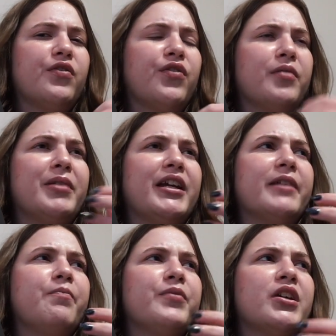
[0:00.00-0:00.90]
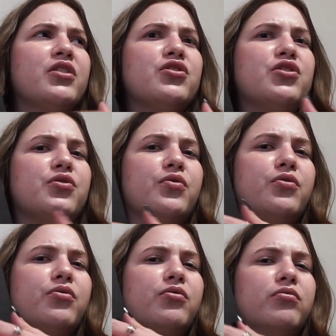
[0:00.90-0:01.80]
for me
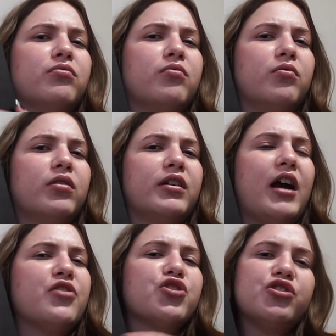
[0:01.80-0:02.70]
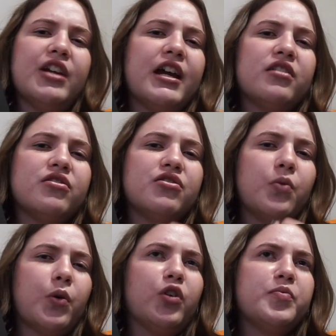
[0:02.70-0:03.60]
to understand the
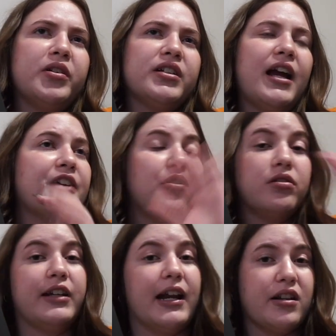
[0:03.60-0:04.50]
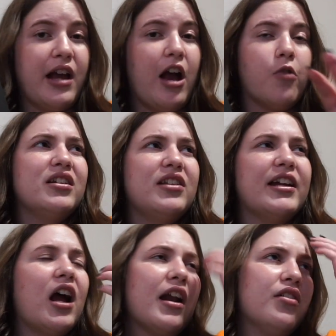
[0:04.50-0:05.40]
world building. I totally get it now. Like,
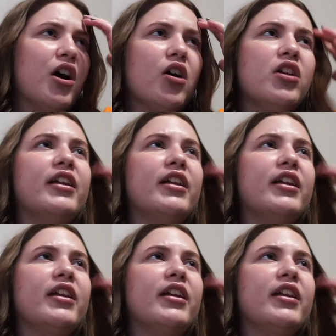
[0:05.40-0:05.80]
I don't know.